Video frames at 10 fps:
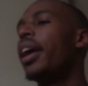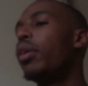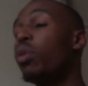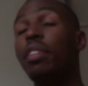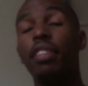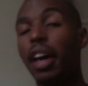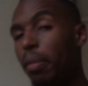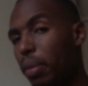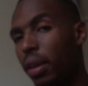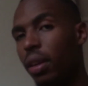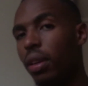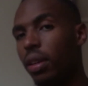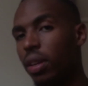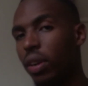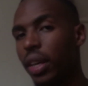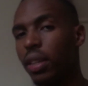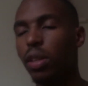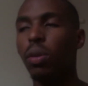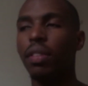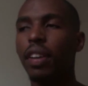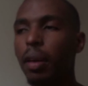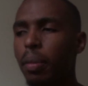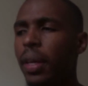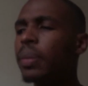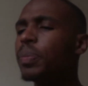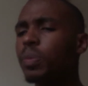were vibing, right? They were vibing.